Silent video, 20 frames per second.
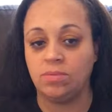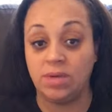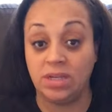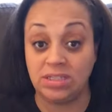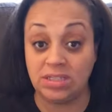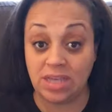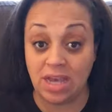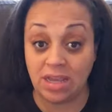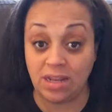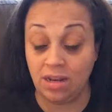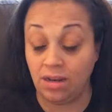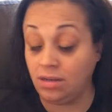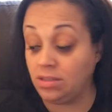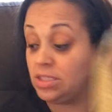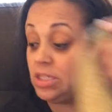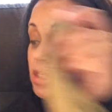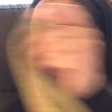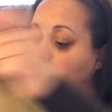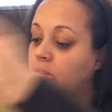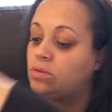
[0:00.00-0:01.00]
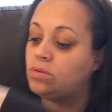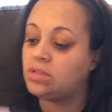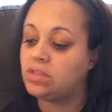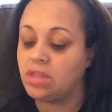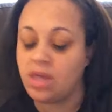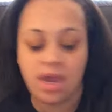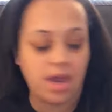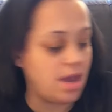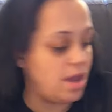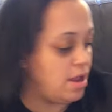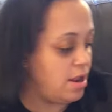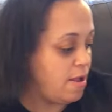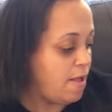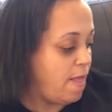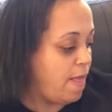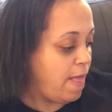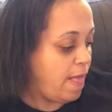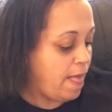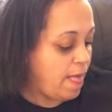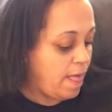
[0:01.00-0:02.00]
I'm excited to use that.
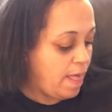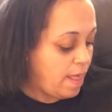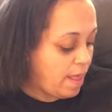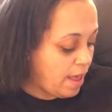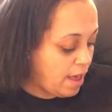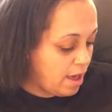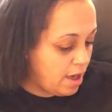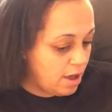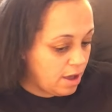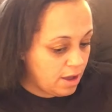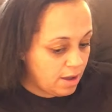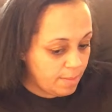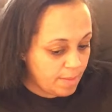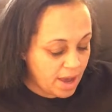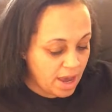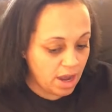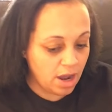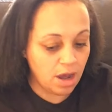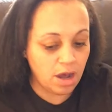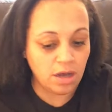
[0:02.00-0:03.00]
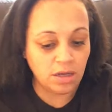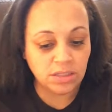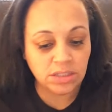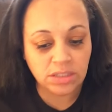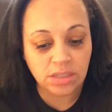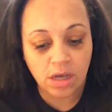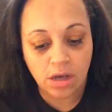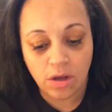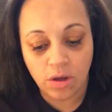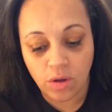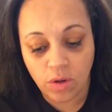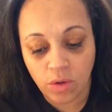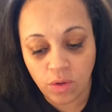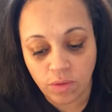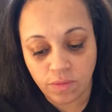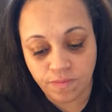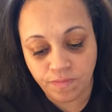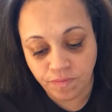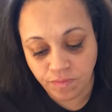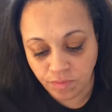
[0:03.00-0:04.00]
I
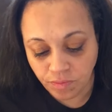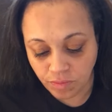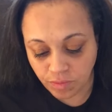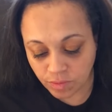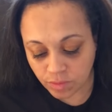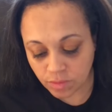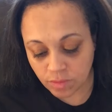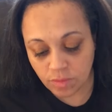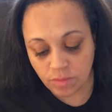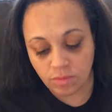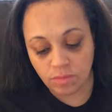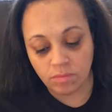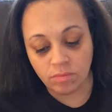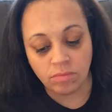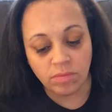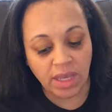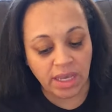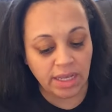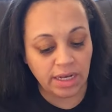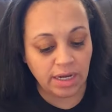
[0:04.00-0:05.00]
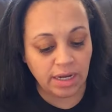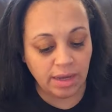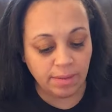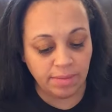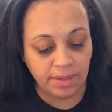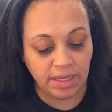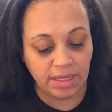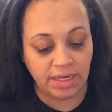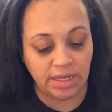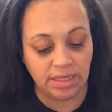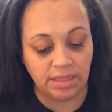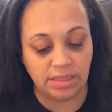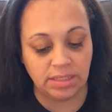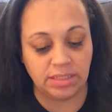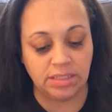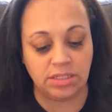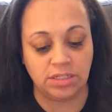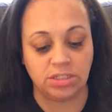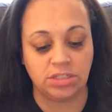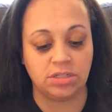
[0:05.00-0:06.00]
also ended up getting the
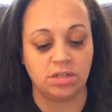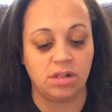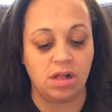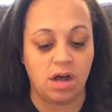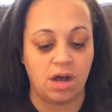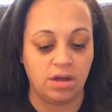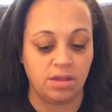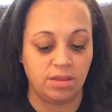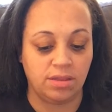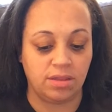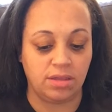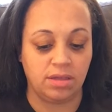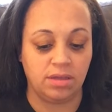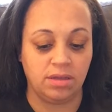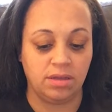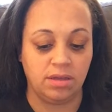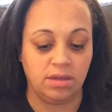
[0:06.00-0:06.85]
dishcloth.